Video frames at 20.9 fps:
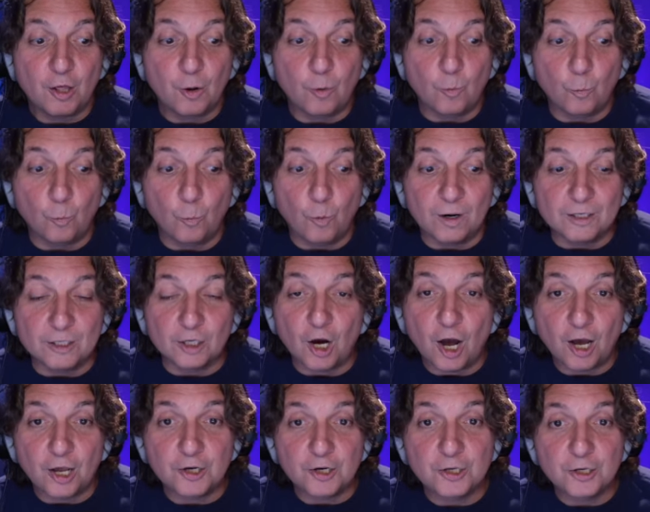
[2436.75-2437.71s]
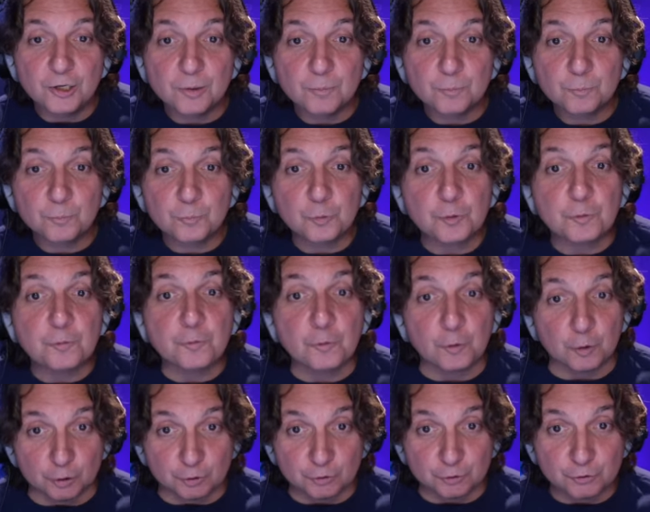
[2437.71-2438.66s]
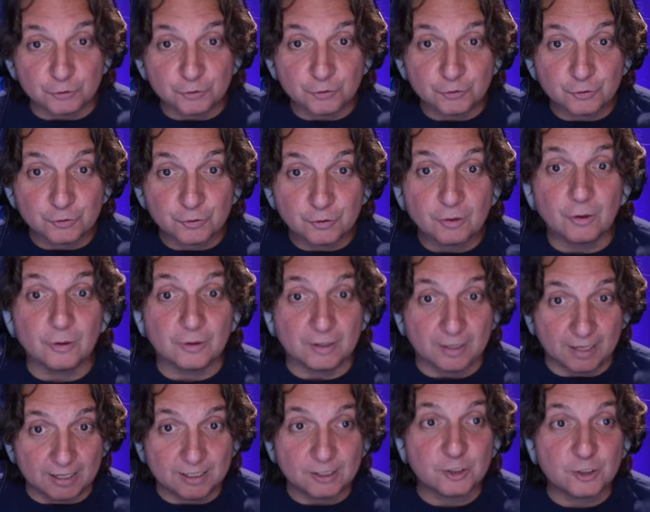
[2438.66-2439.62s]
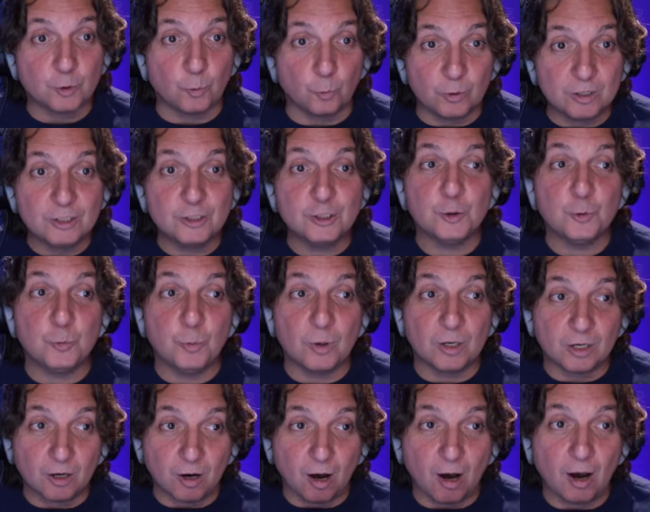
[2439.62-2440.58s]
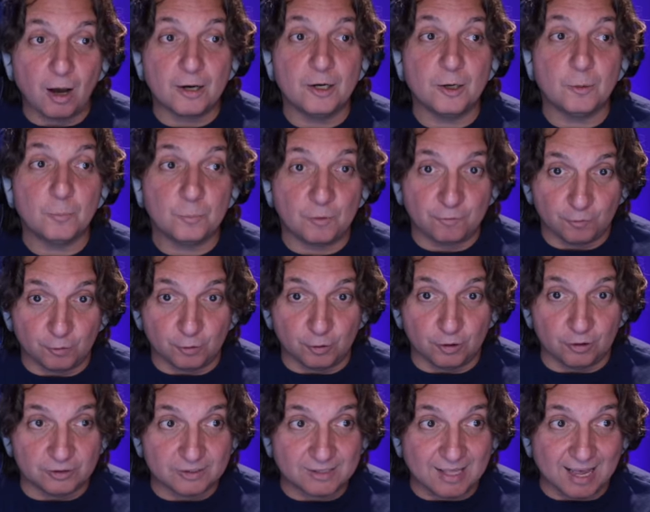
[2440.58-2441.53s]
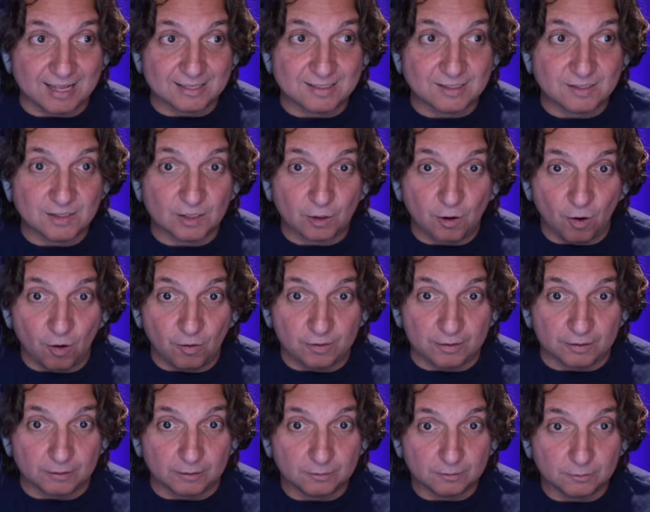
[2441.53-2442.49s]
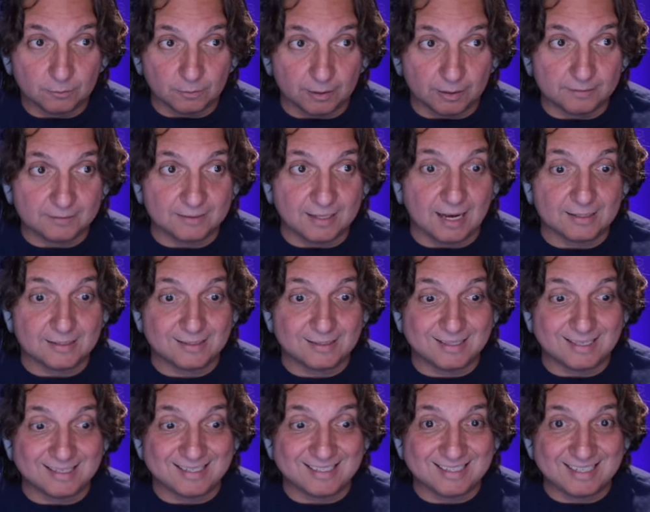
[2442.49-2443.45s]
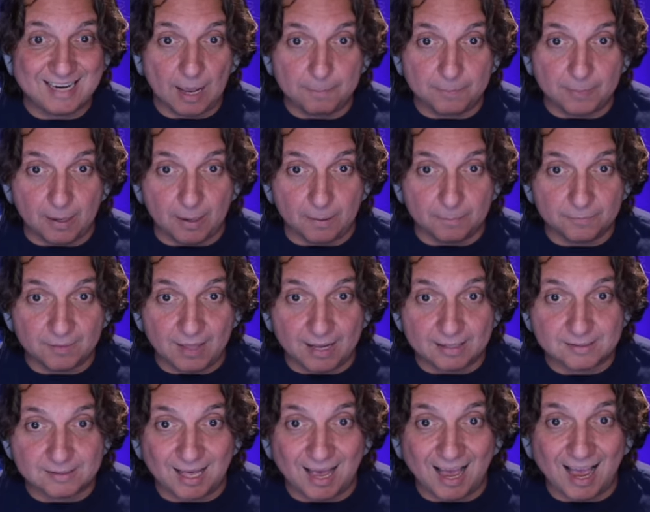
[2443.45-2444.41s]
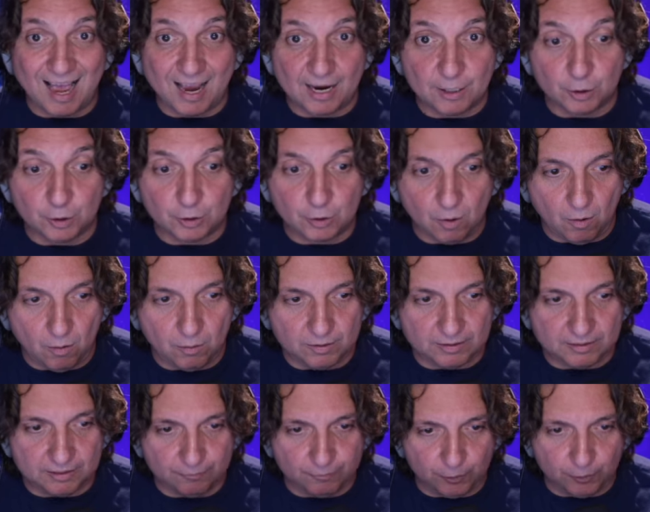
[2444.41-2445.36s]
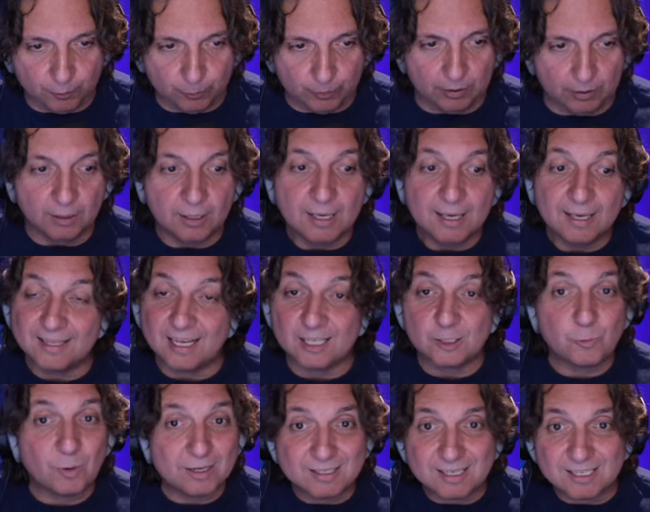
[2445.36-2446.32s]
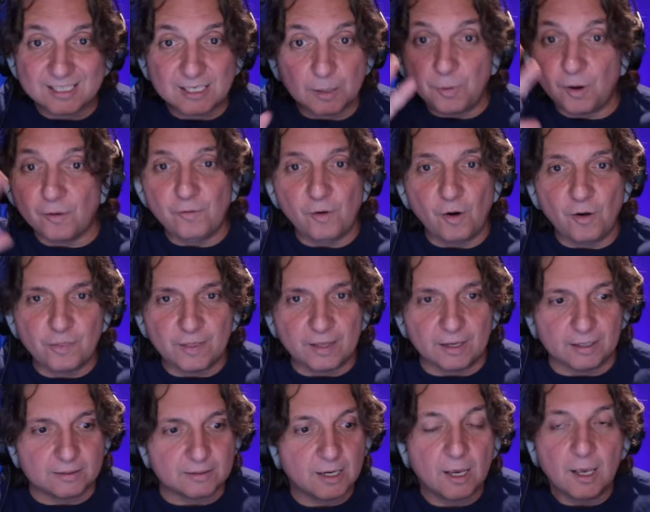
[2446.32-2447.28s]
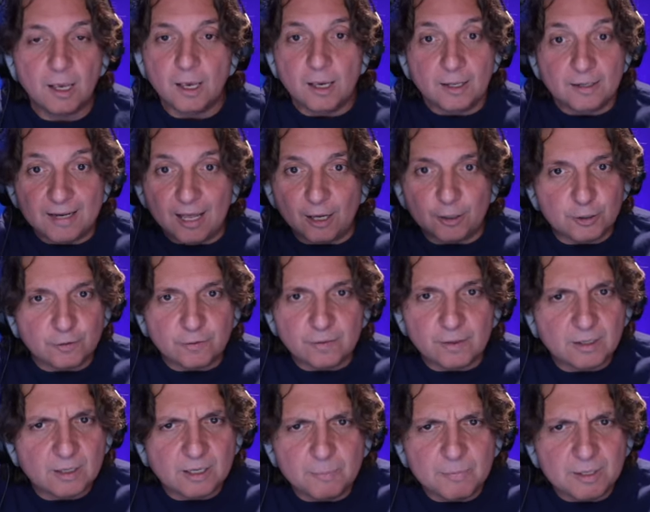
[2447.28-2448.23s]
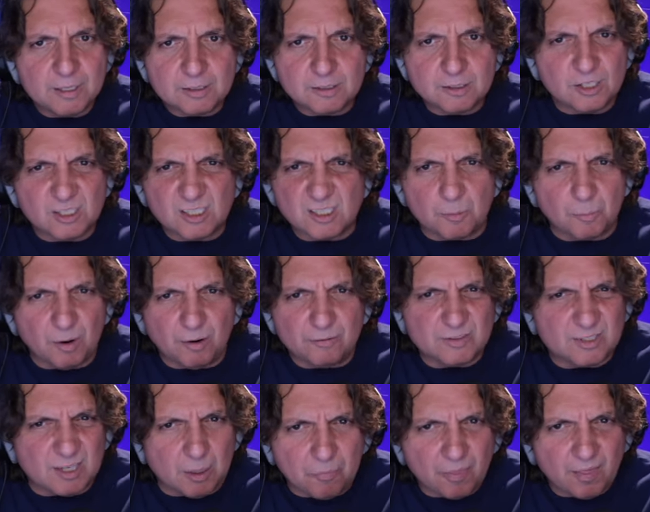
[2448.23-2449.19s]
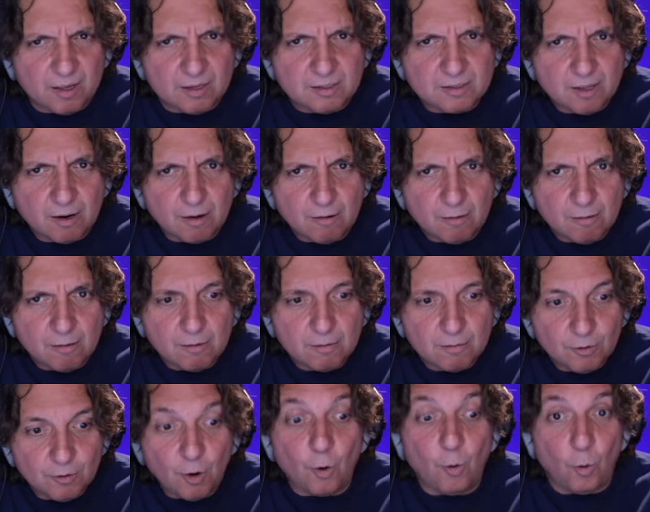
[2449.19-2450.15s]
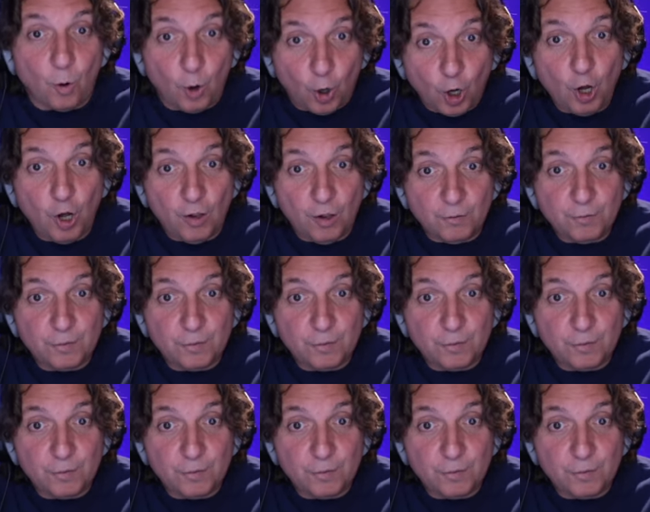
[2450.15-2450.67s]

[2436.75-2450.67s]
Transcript: what God prefers, okay? So we do what God prefers. That's the calling. Right? That's the step up. That's the higher calling, if you will. That's why he says above all things. Now, do you think he means just above some things there? No, all